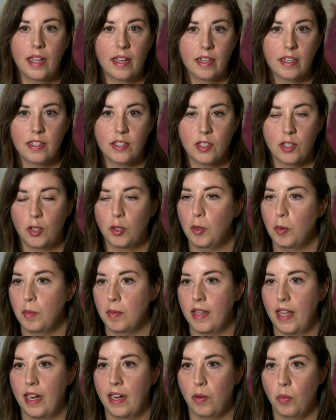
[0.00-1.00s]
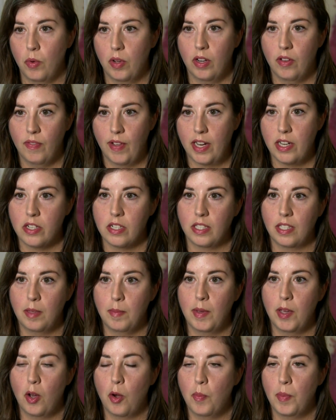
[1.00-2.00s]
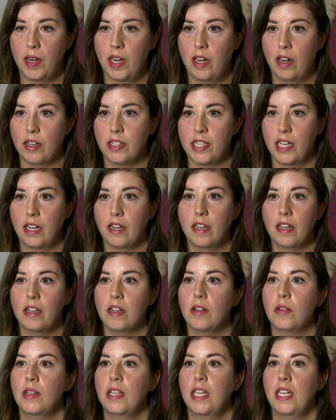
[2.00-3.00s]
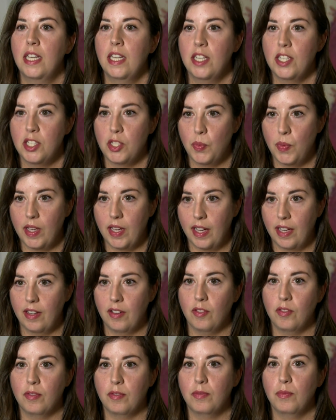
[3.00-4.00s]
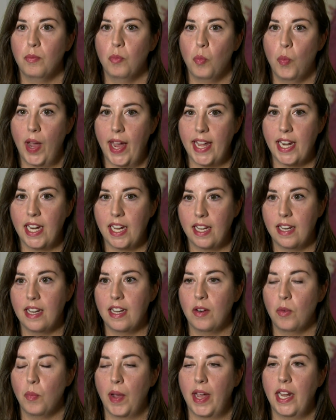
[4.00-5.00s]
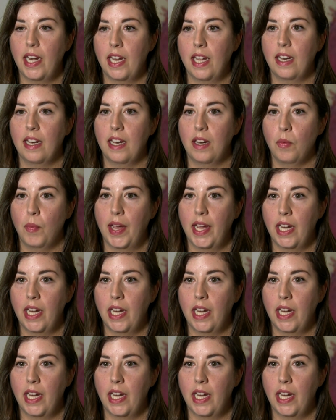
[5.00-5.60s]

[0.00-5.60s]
We assumed that it would eventually be open in Ontario, so we kind of waited and waited and